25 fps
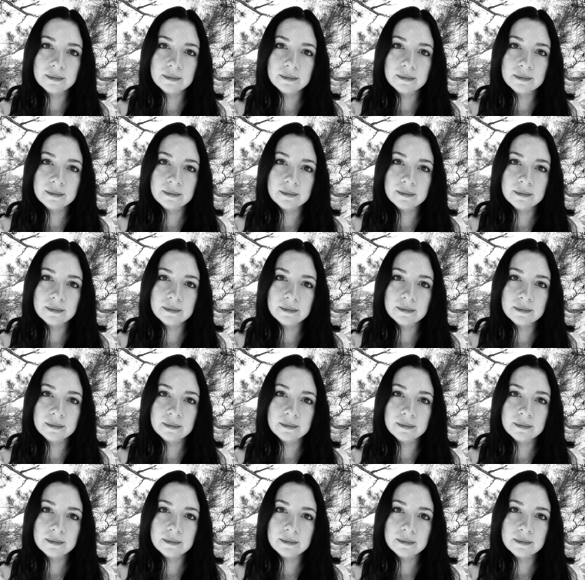
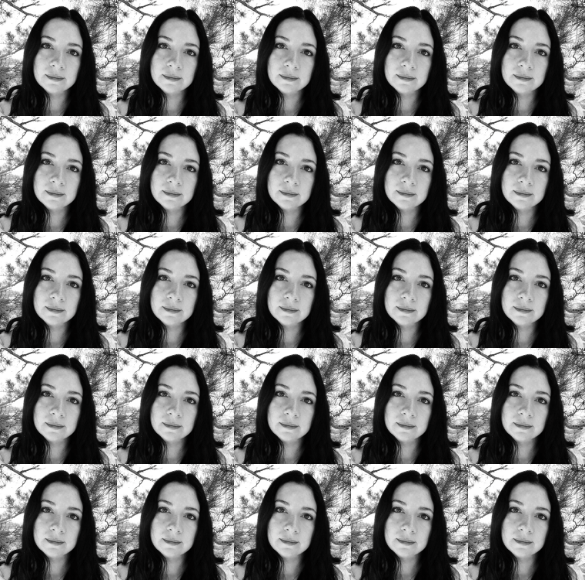
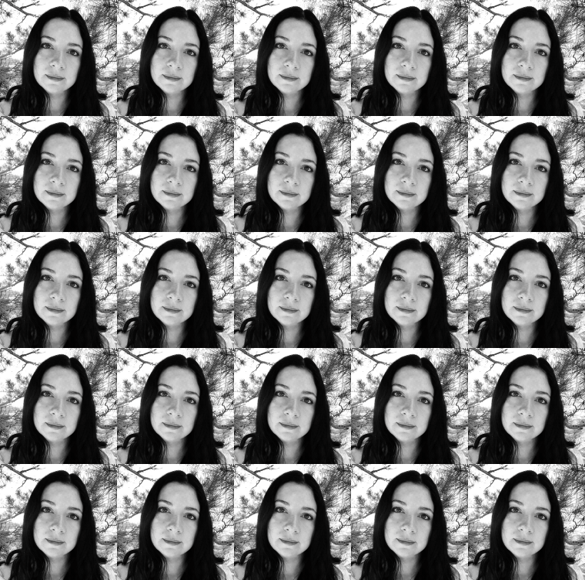
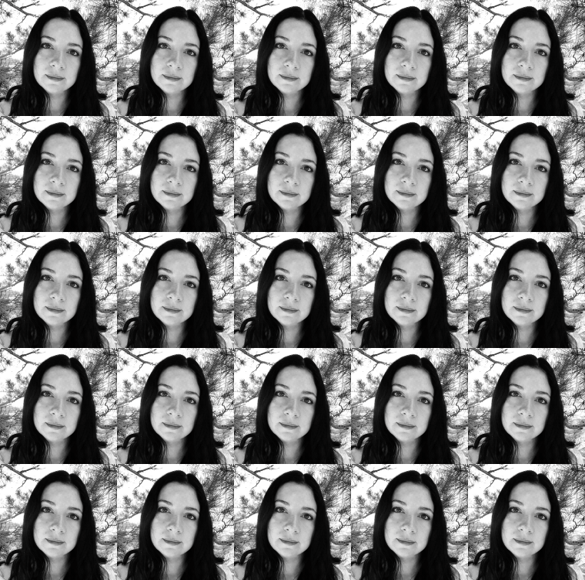
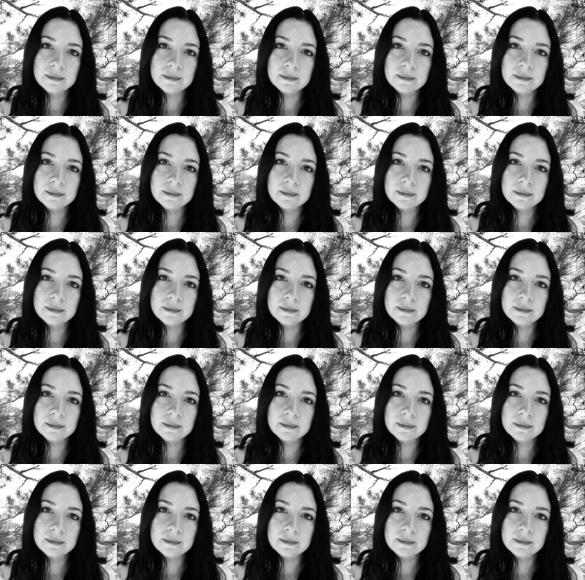
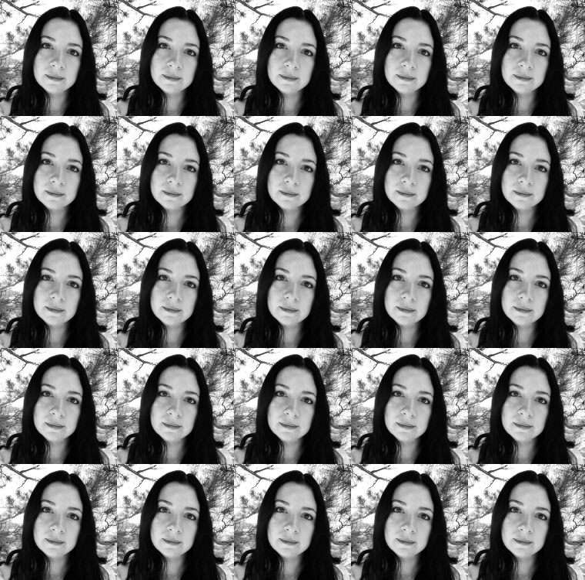
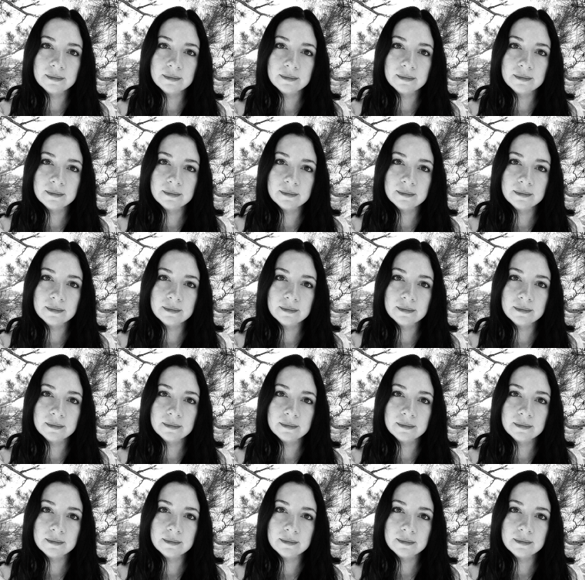[no speech]